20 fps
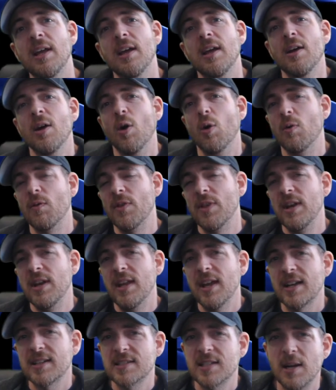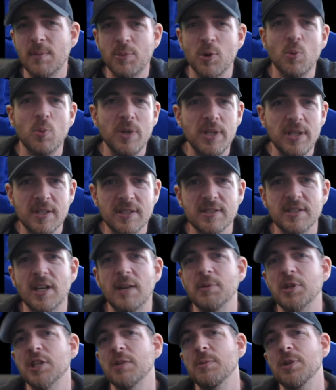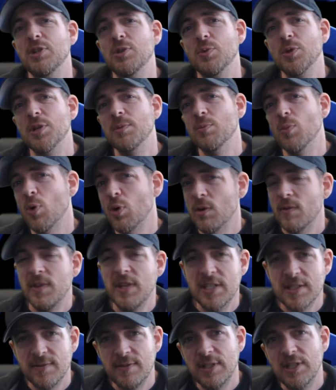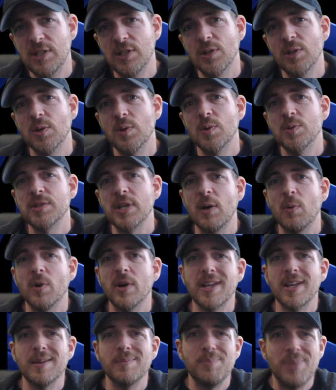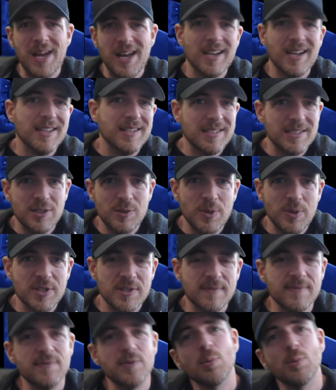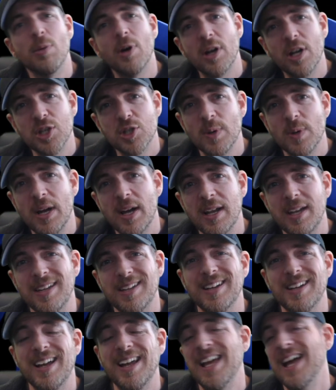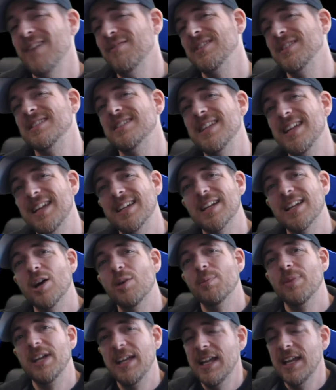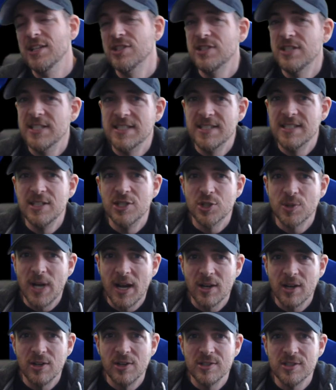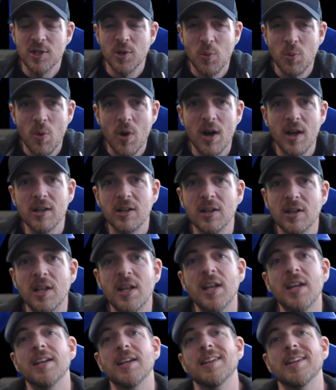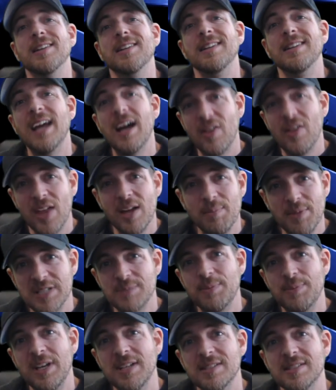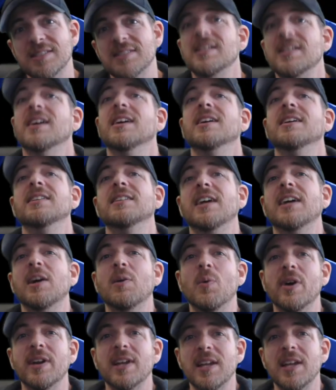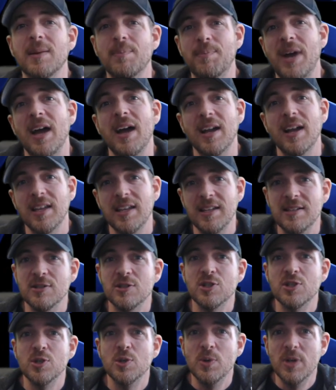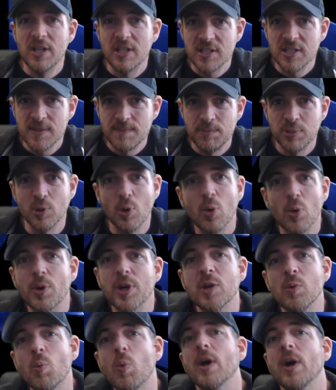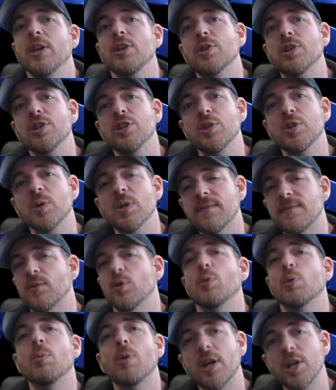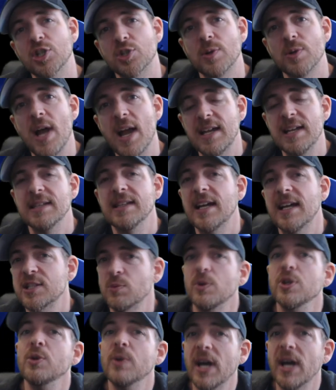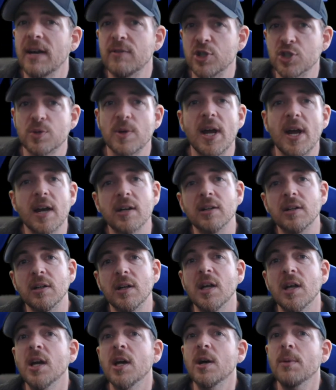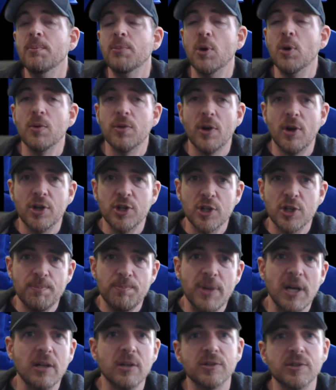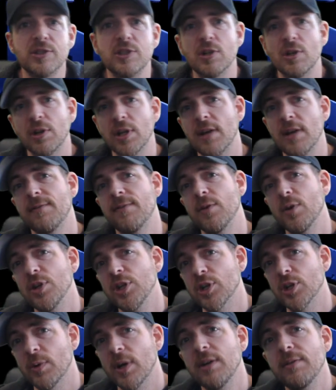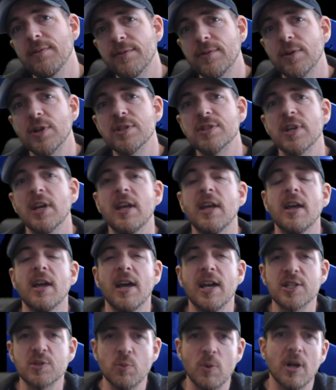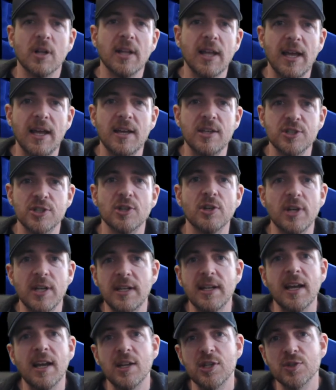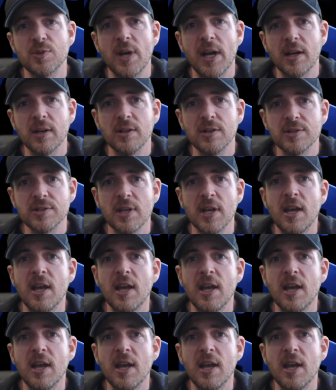Over the next couple weeks, I'm going to be doing more of these videos. I want to get back into doing some full body tracking. I haven't taken out my HTC trackers in a while. Now that my space is done, I want to get back into exploring what you can do with full body tracking. That's when you have a tracker both on your belt, your left foot, your right foot, as well as your in-hand trackers.